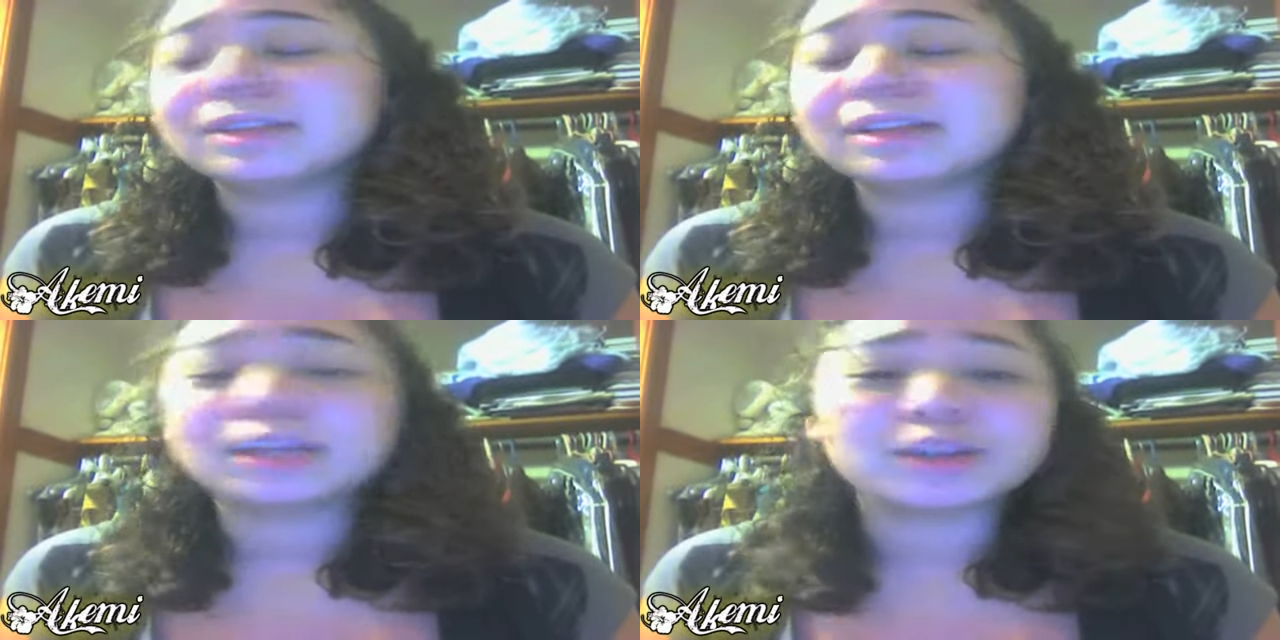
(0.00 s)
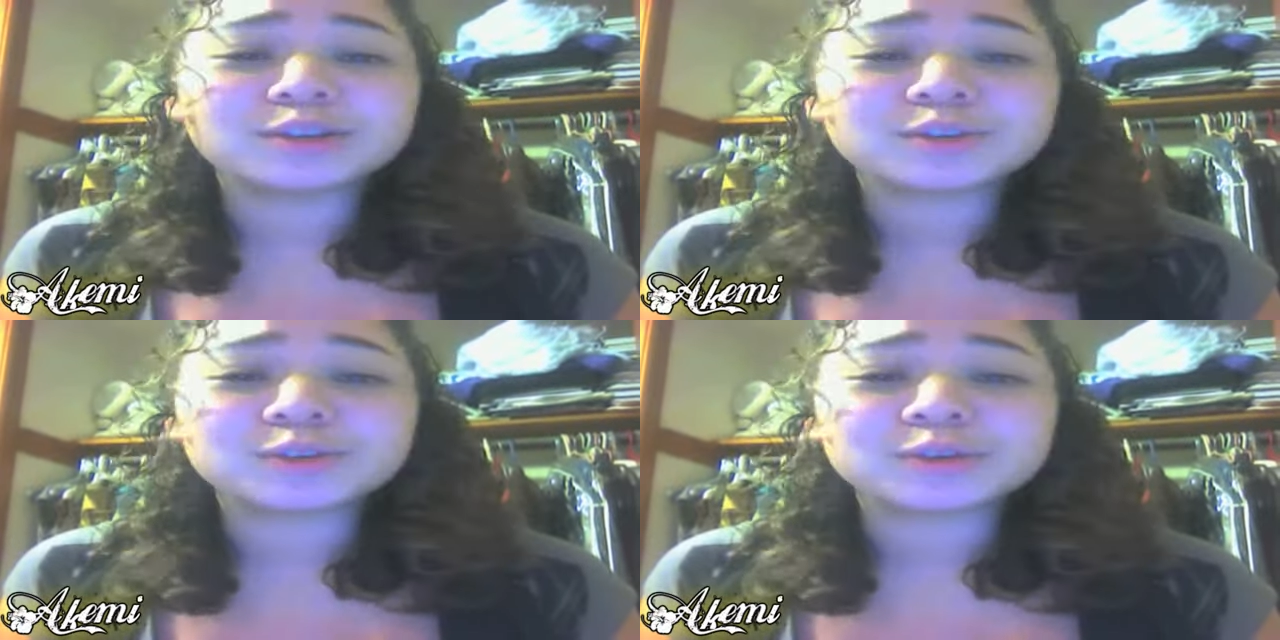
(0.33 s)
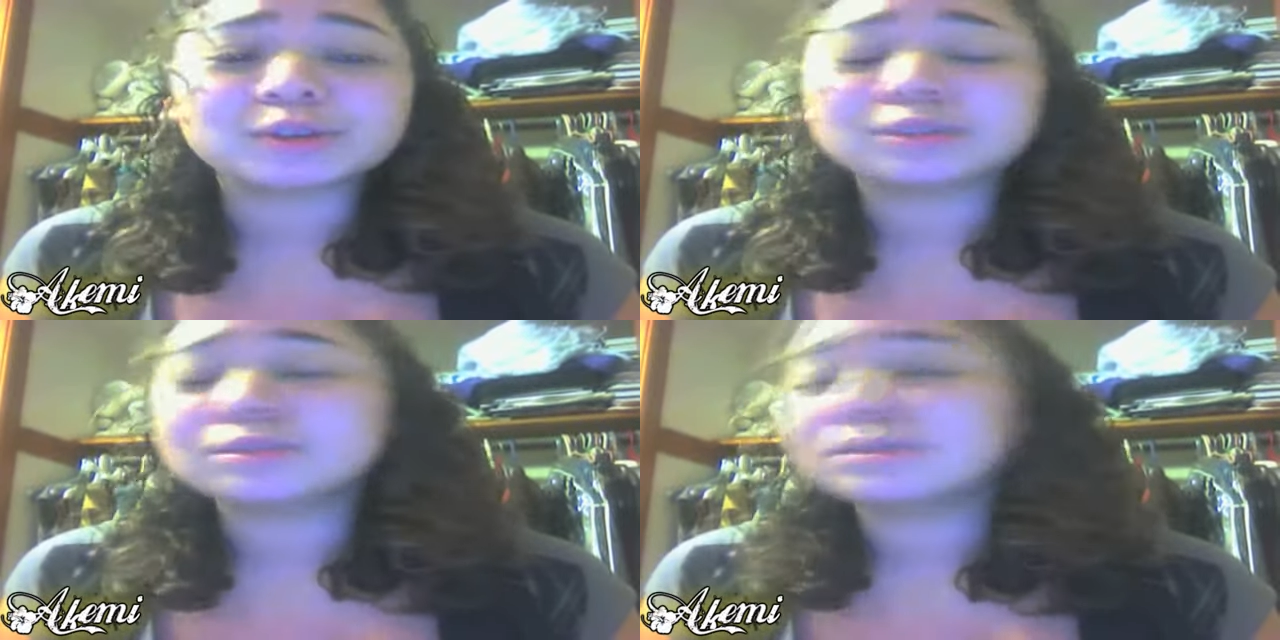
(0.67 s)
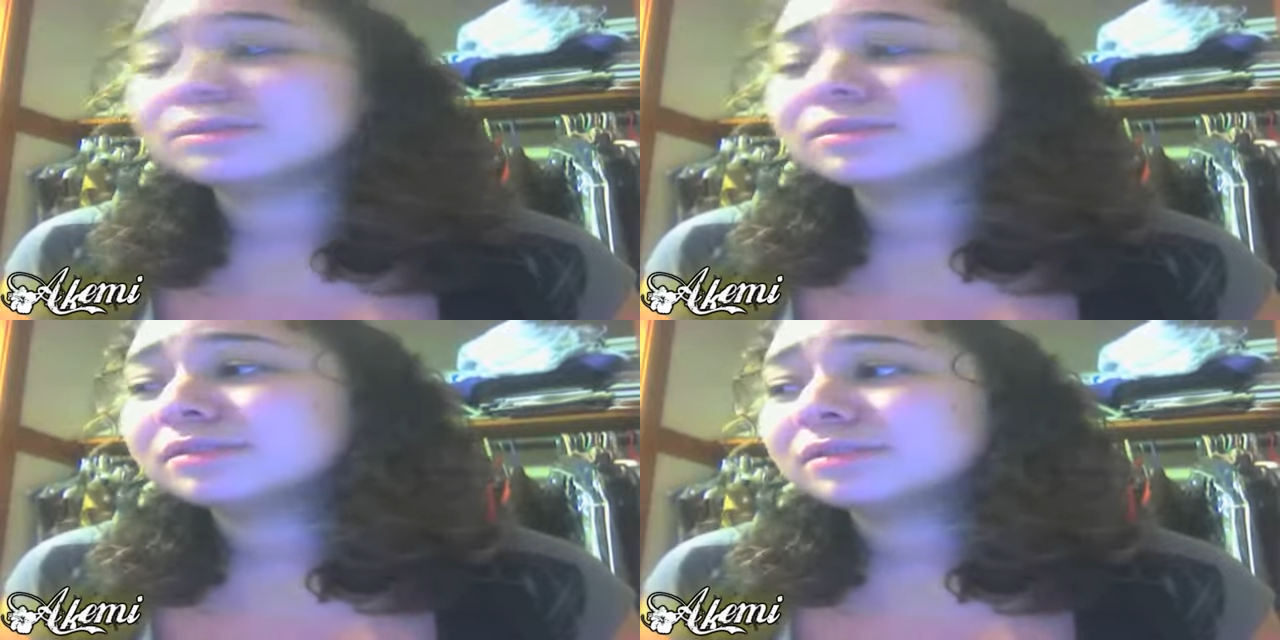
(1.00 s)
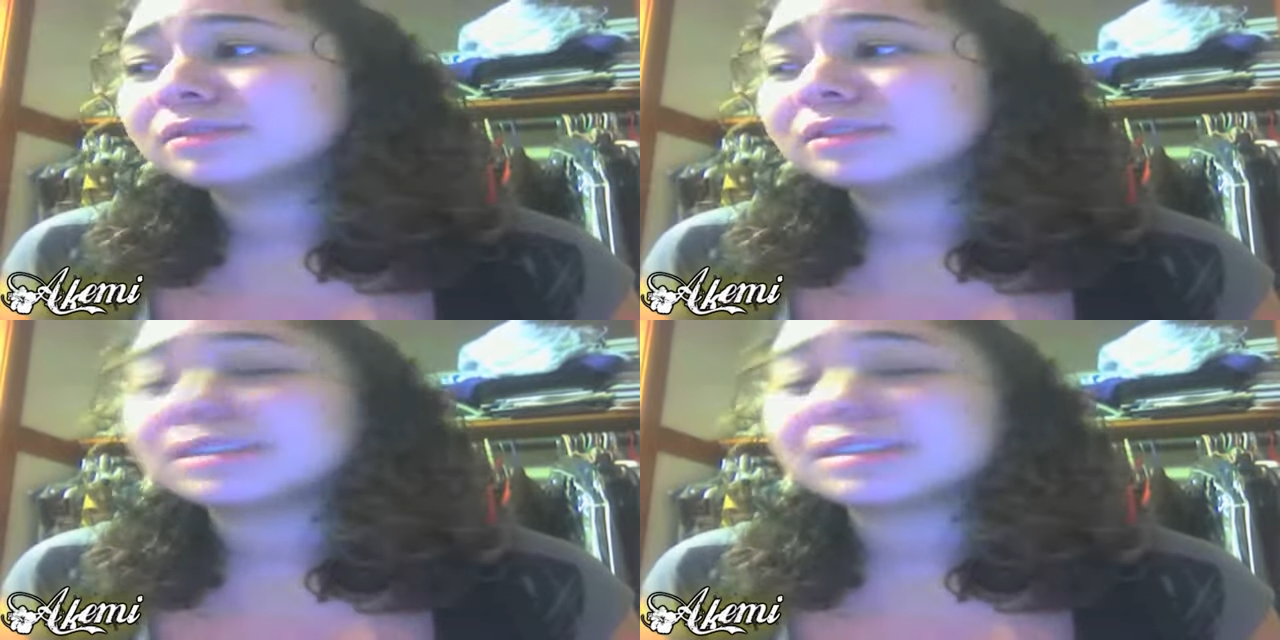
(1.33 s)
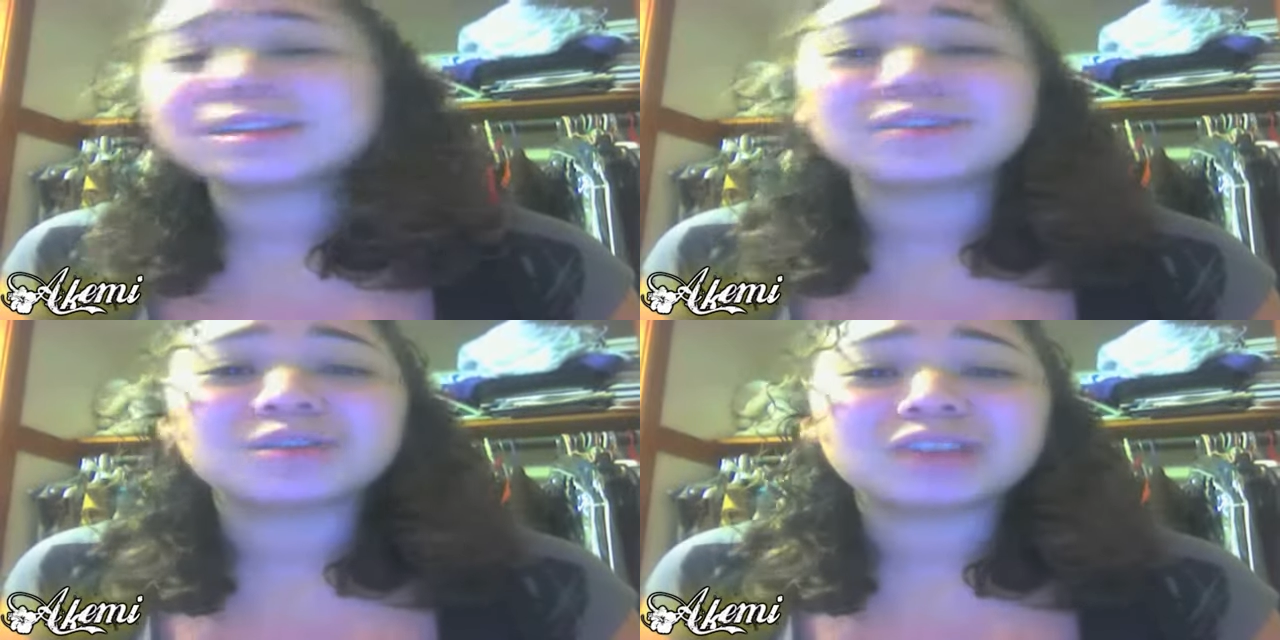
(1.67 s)
like usual
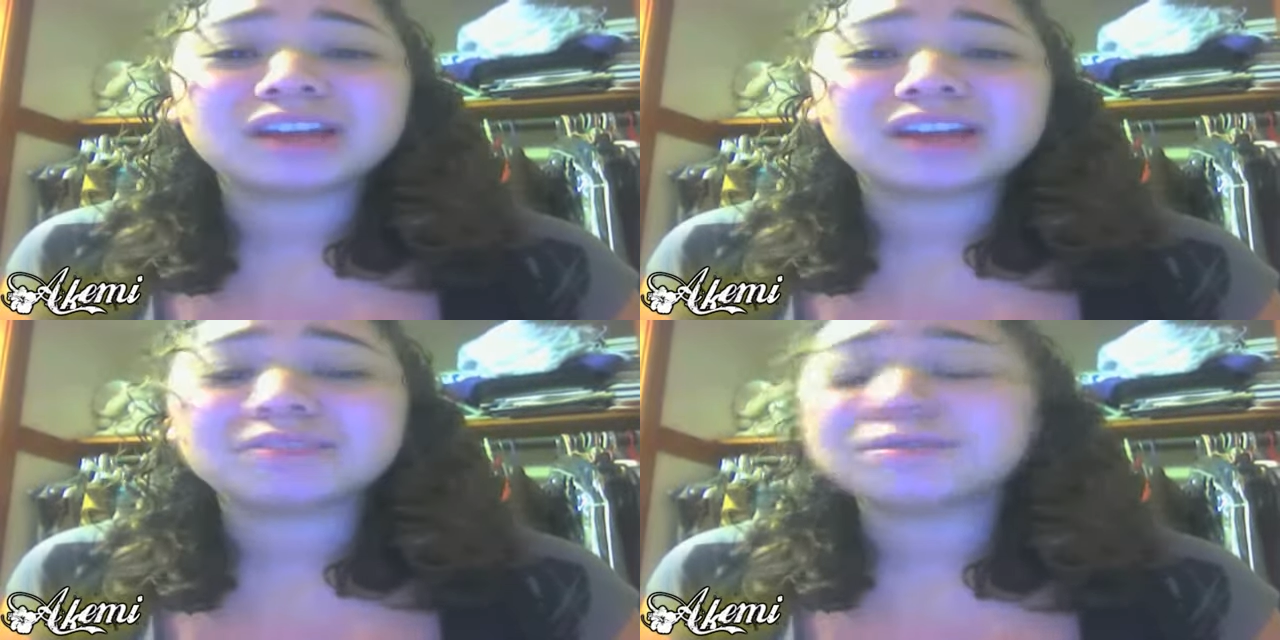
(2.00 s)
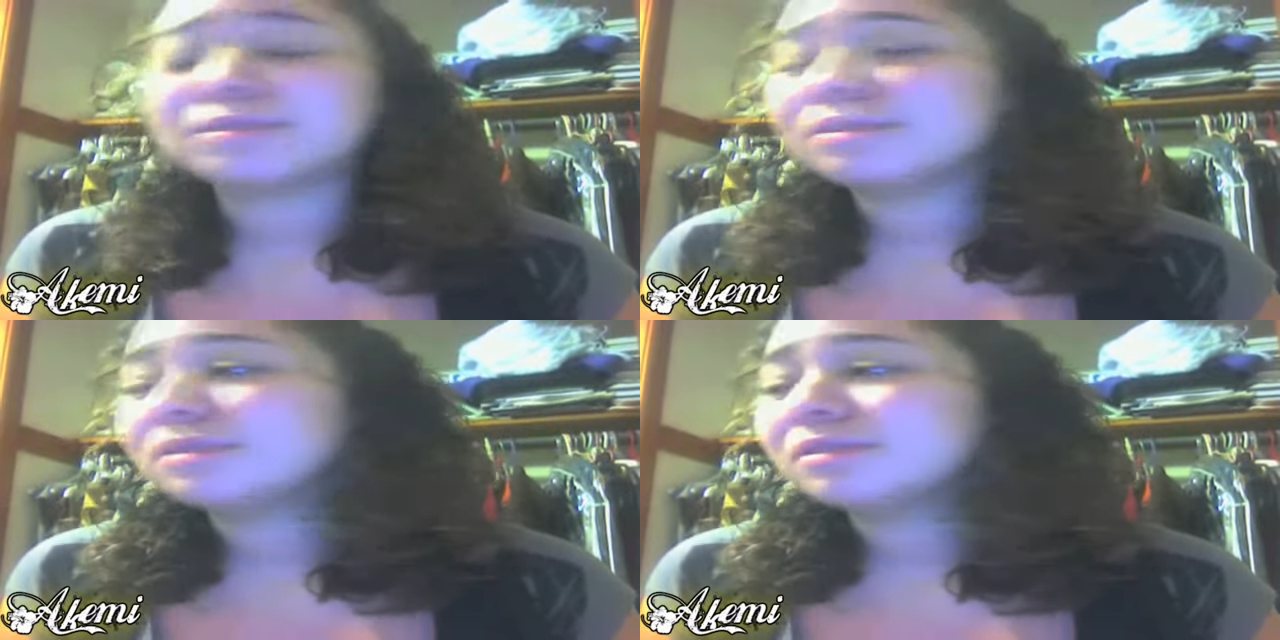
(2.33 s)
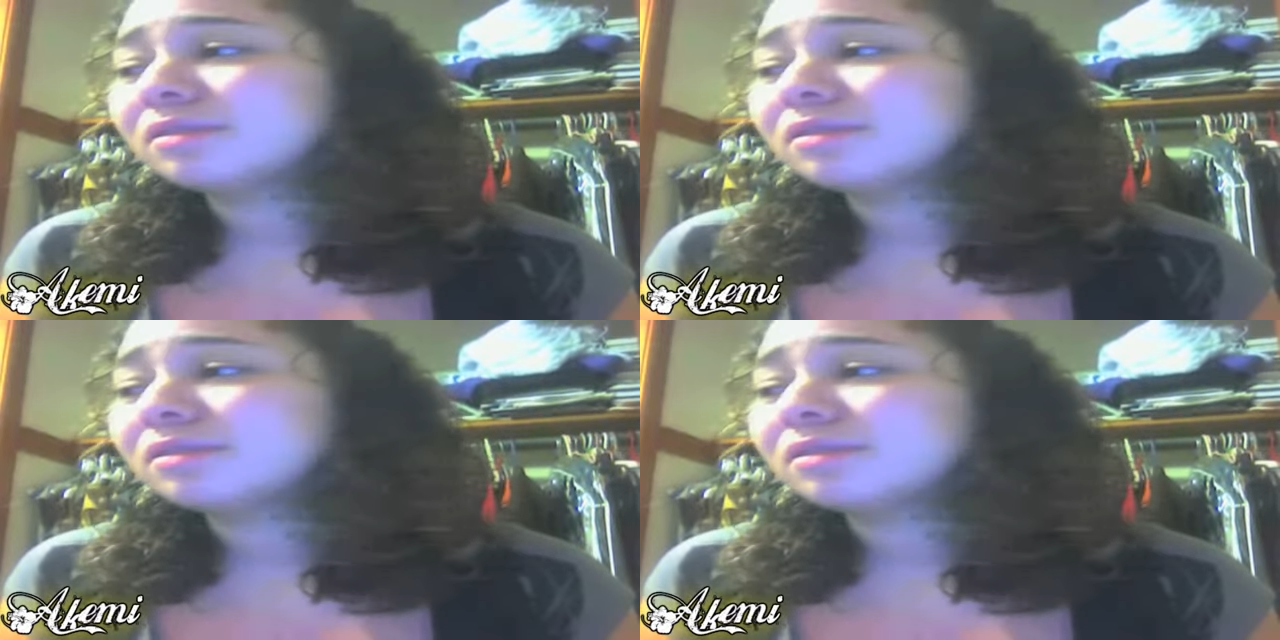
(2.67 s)
because I have no life,